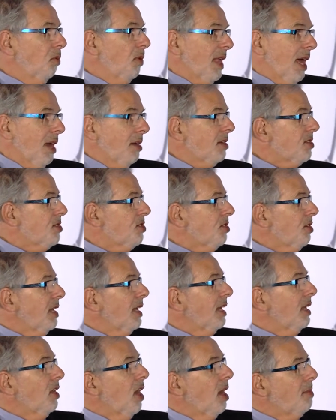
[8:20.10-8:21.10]
without
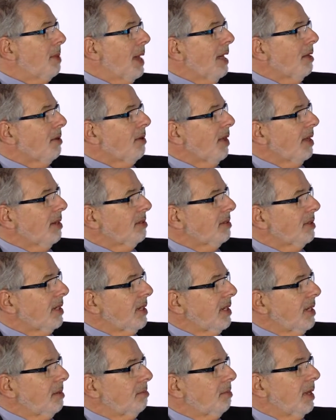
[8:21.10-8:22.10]
necessarily a law background.
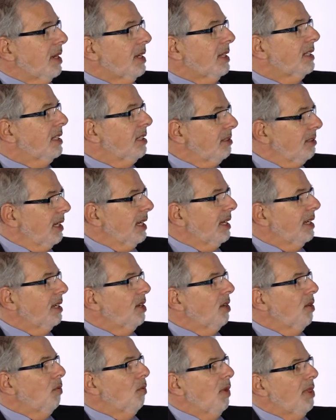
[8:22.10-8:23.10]
But clearly,
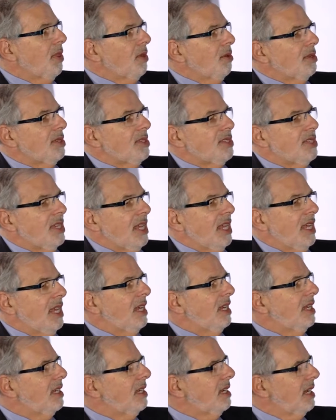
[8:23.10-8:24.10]
whether it's
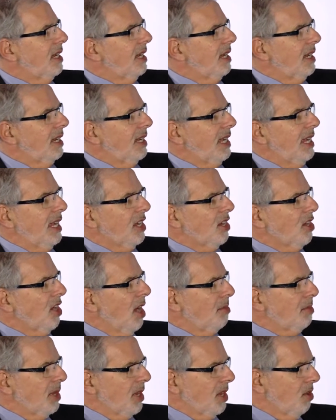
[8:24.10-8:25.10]
in
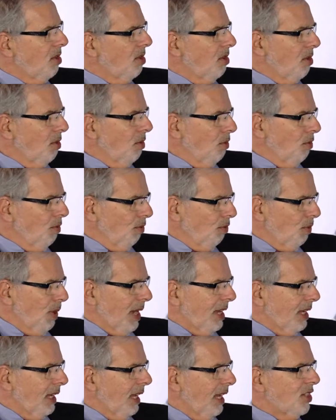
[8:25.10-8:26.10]
economic
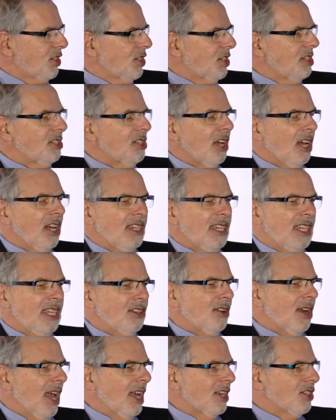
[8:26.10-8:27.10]
regulations, on
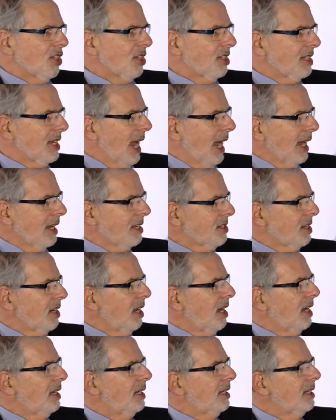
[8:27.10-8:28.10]
international tax
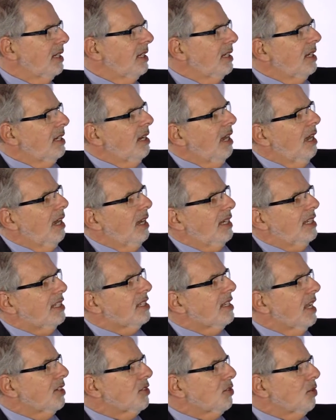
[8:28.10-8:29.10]
law, on
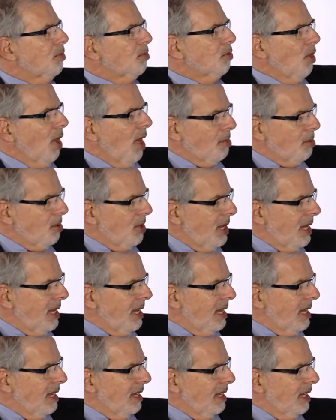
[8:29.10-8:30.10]
intellectual
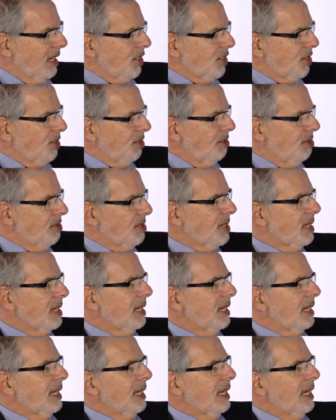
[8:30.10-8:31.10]
property issues,
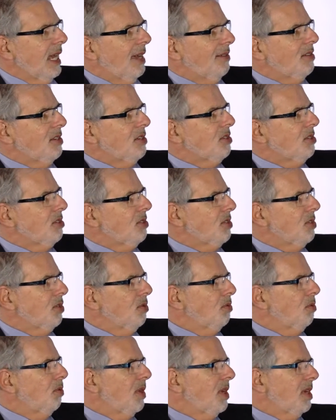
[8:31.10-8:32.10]
having to
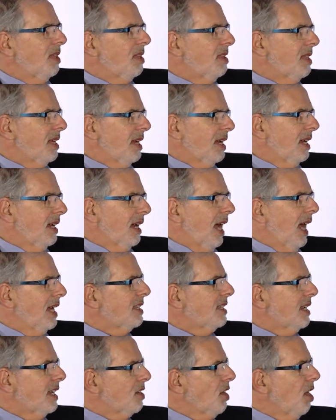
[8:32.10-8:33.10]
do with
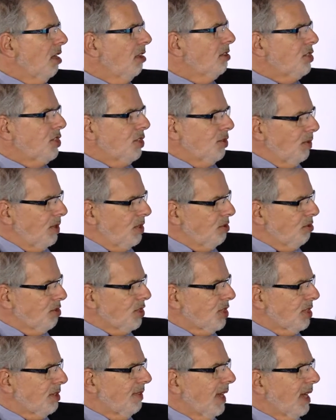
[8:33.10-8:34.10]
high technology,
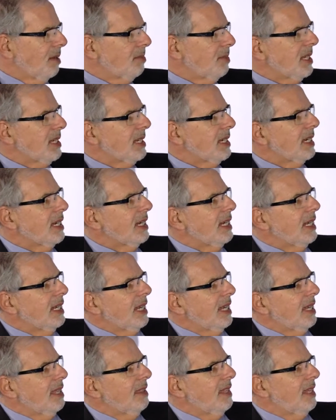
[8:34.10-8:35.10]
research and development,
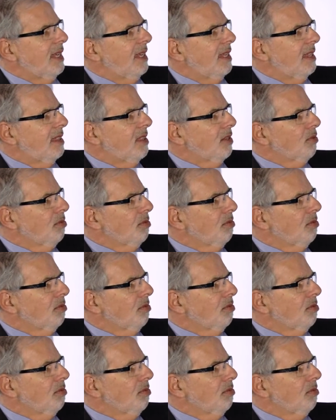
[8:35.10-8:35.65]
the